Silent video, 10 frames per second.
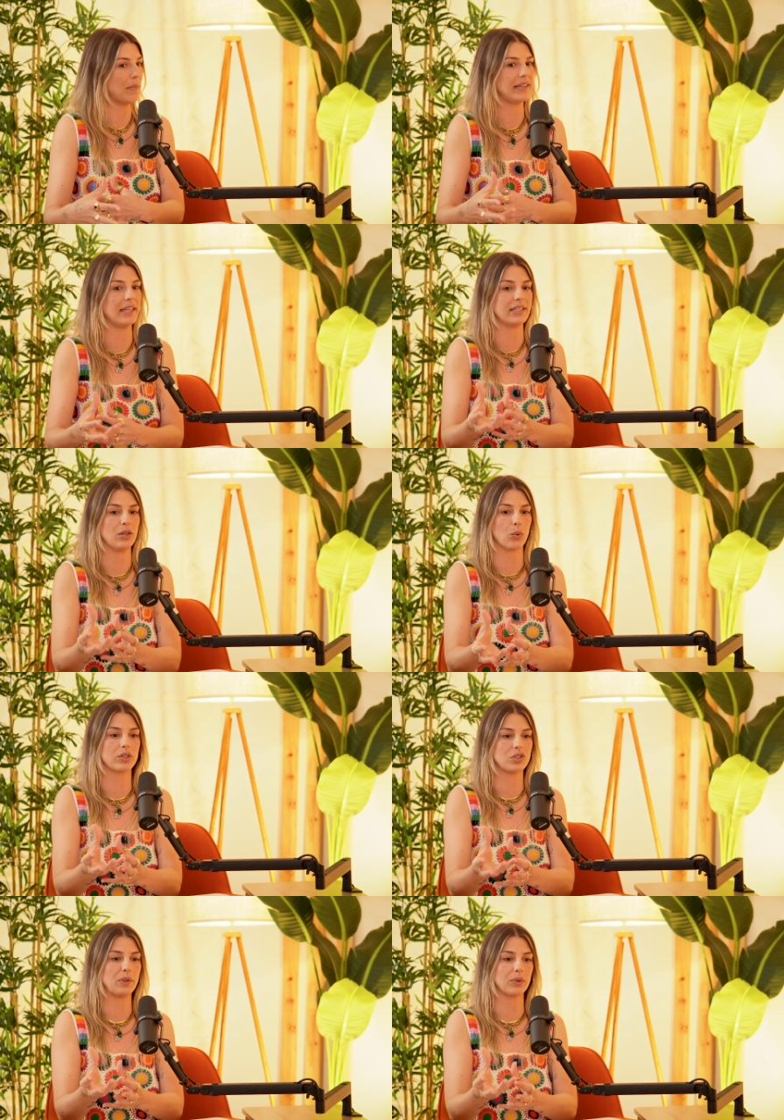I think in
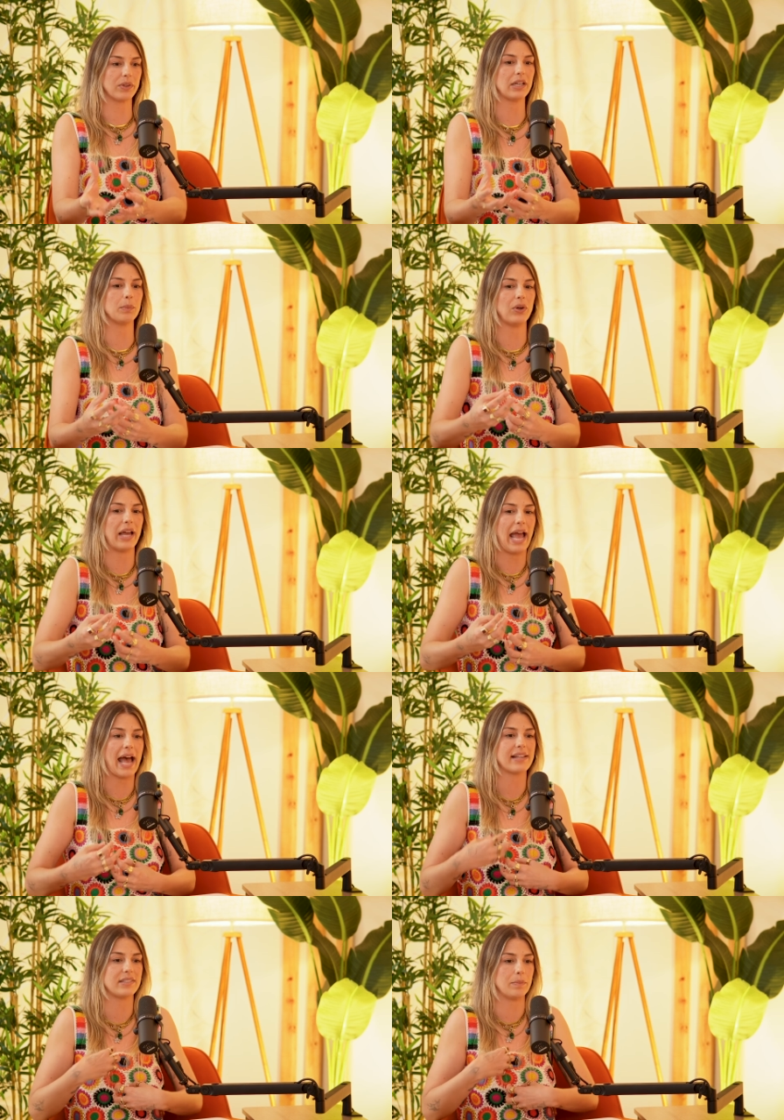order to be relatable, it
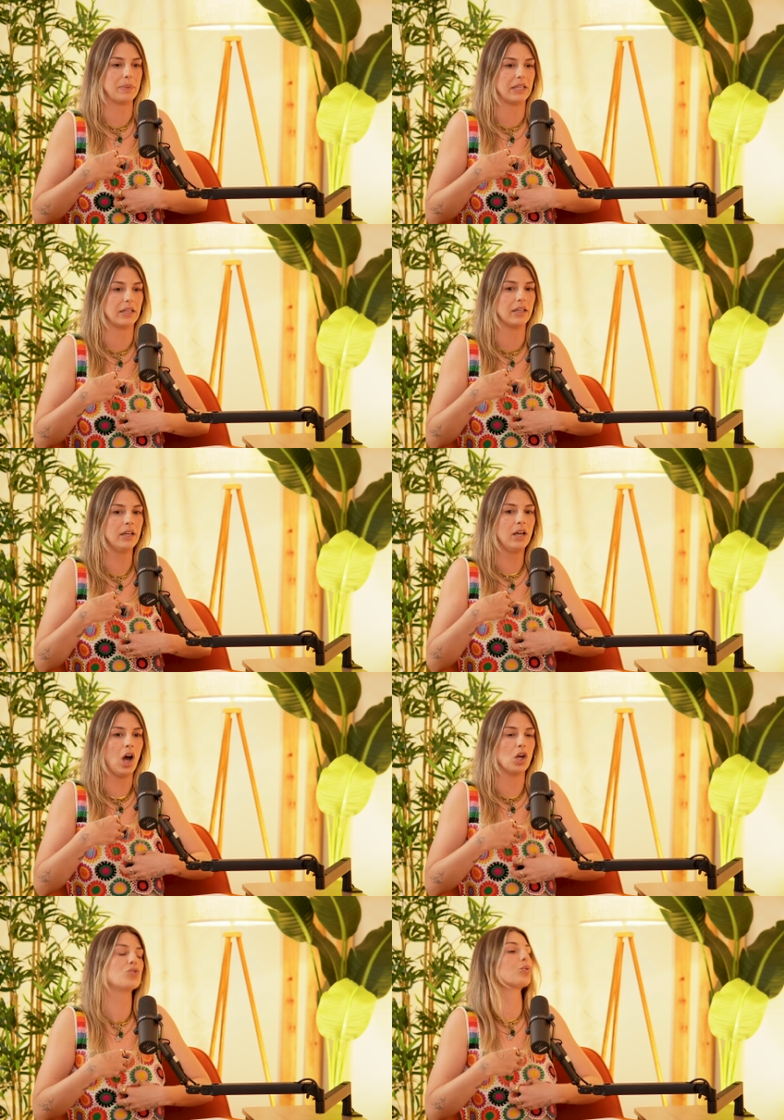has to be
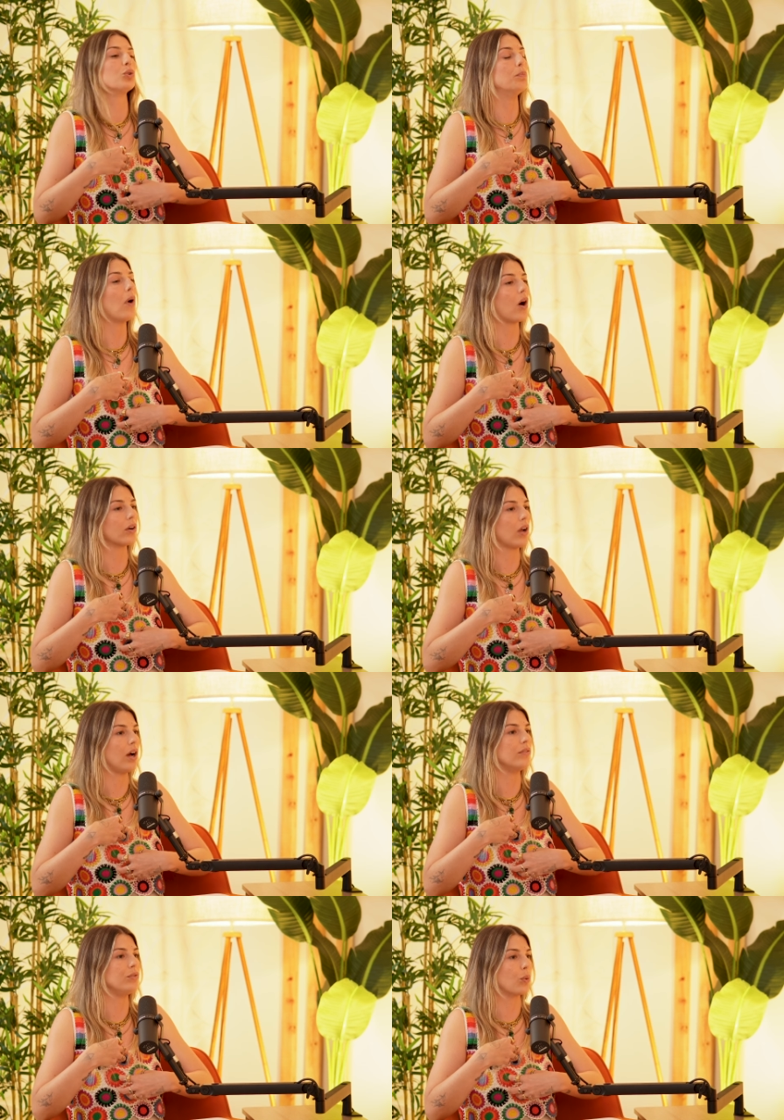a true part
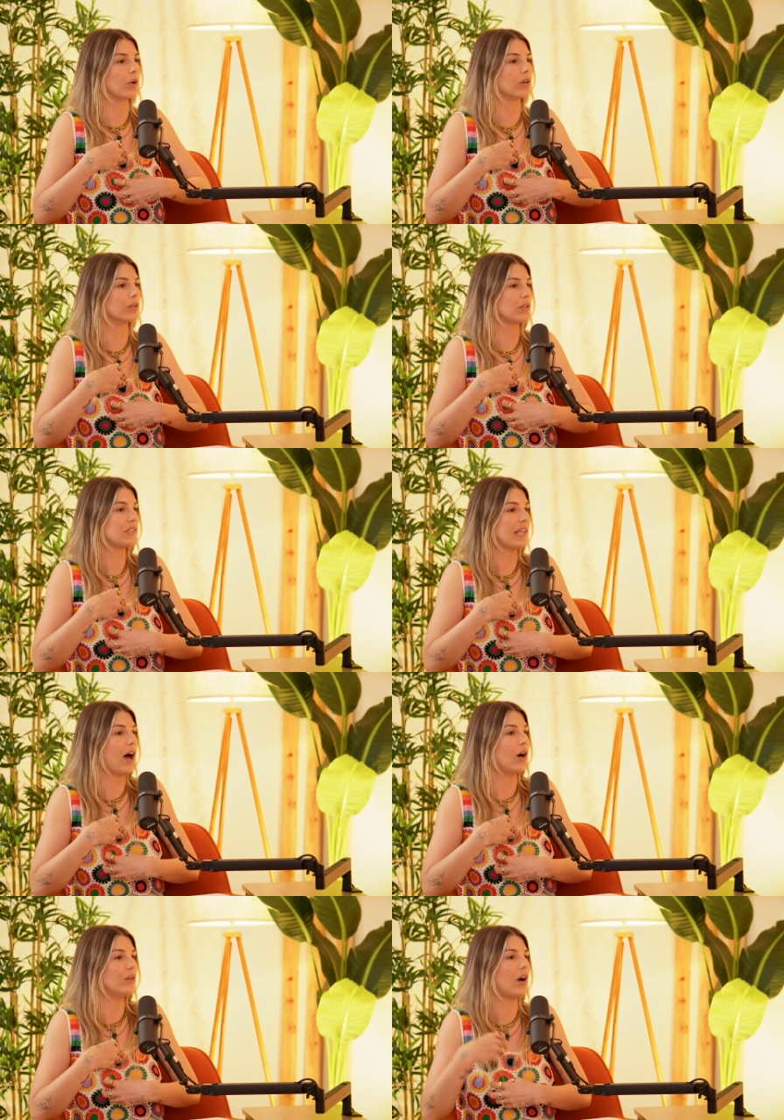of
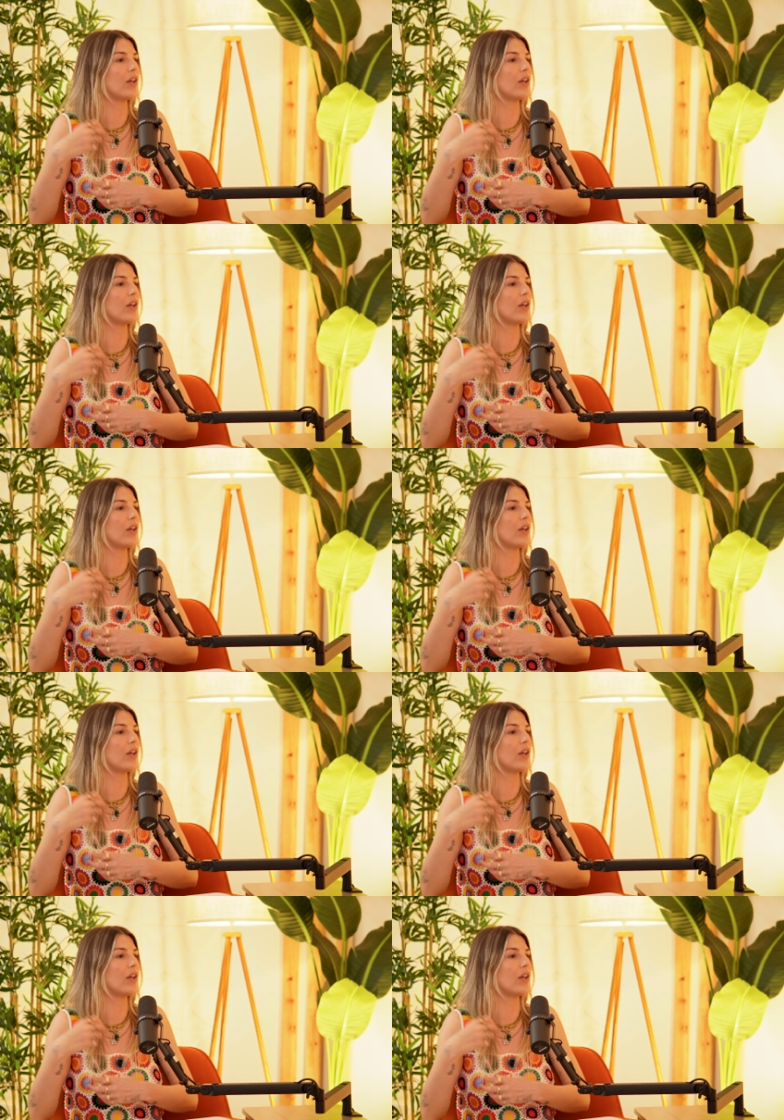yourself.